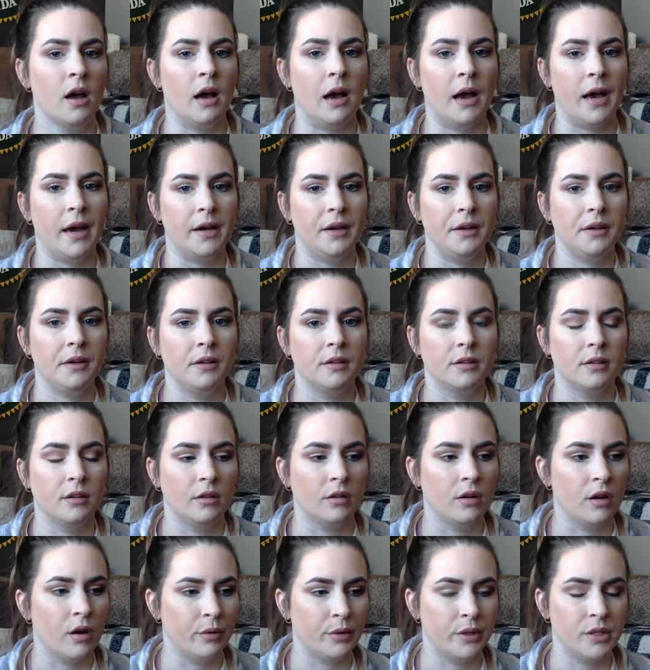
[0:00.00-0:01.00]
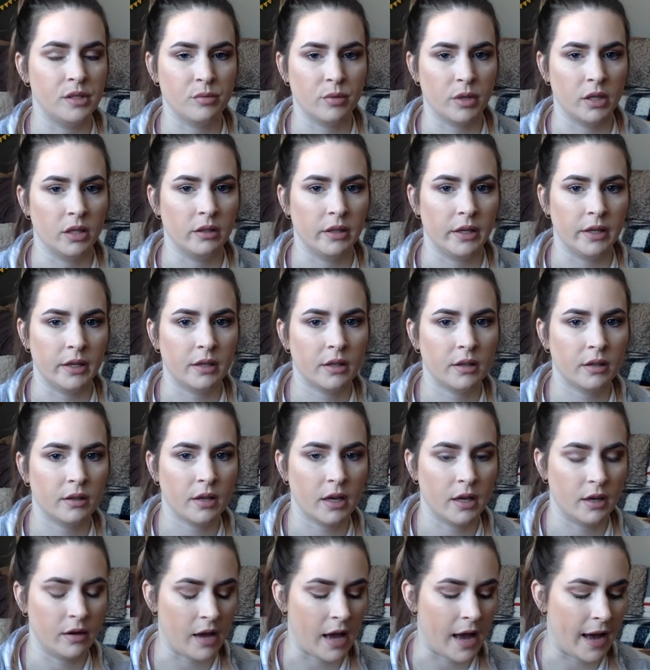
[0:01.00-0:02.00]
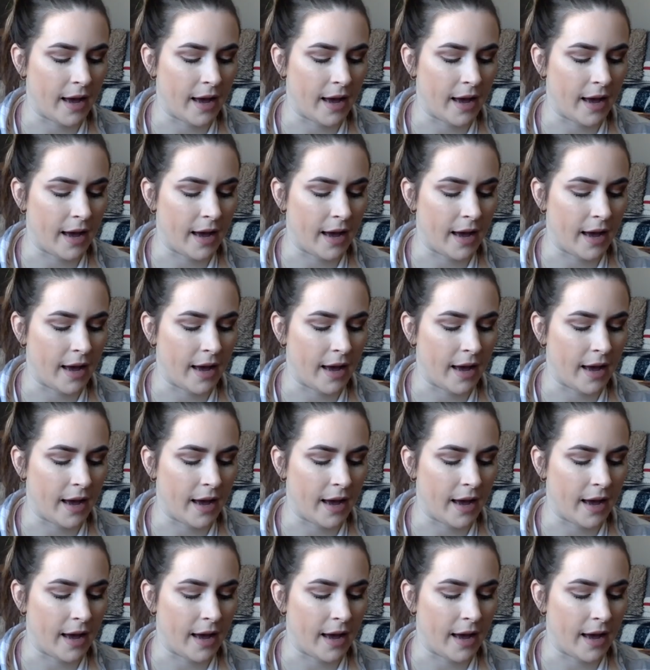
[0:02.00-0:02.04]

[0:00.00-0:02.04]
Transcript: I always want to like kind of